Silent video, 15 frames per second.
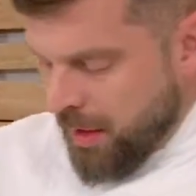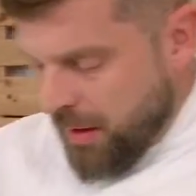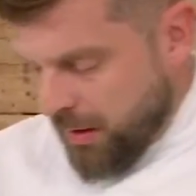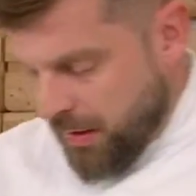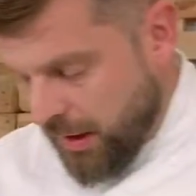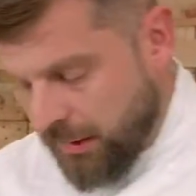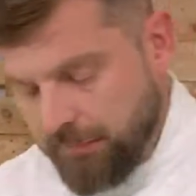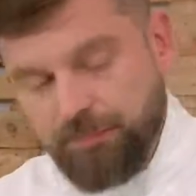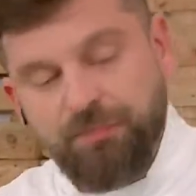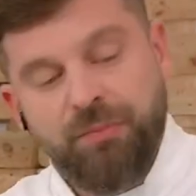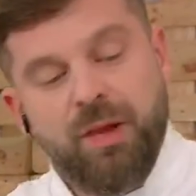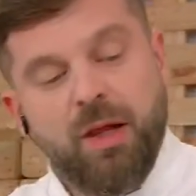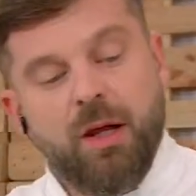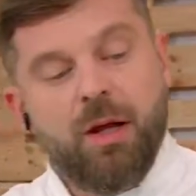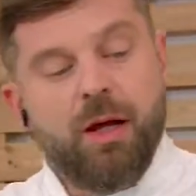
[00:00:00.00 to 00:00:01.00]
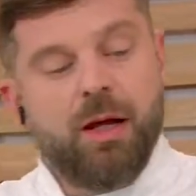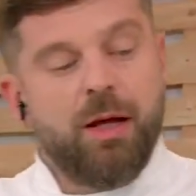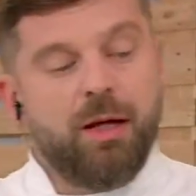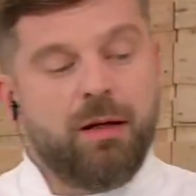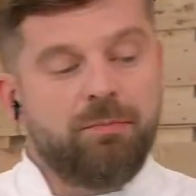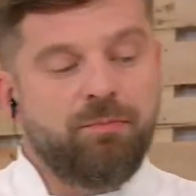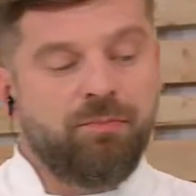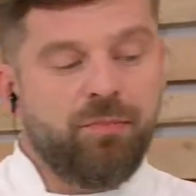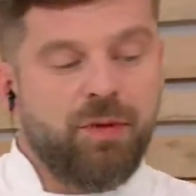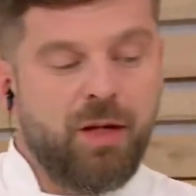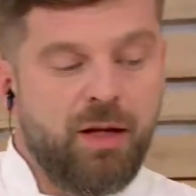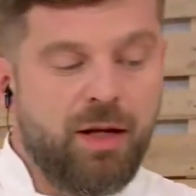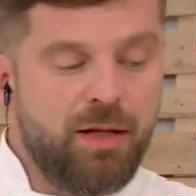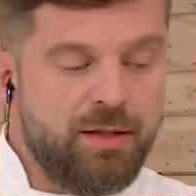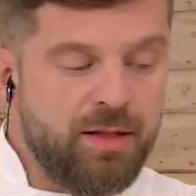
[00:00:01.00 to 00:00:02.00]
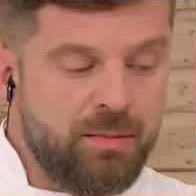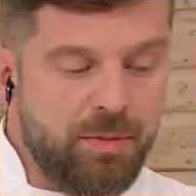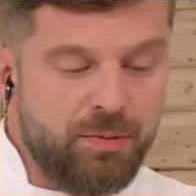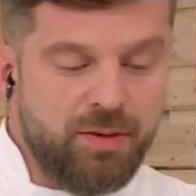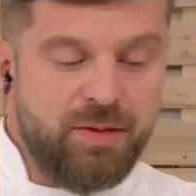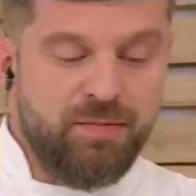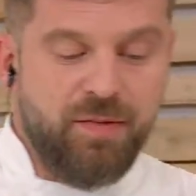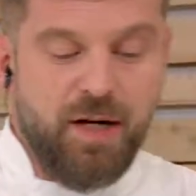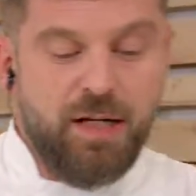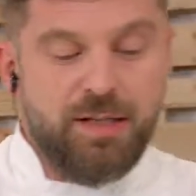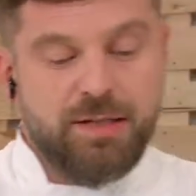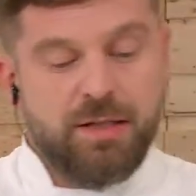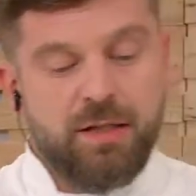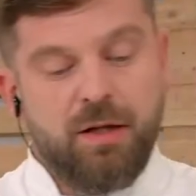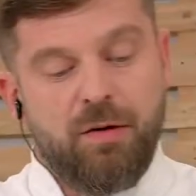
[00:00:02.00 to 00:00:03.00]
All right, anything about the device?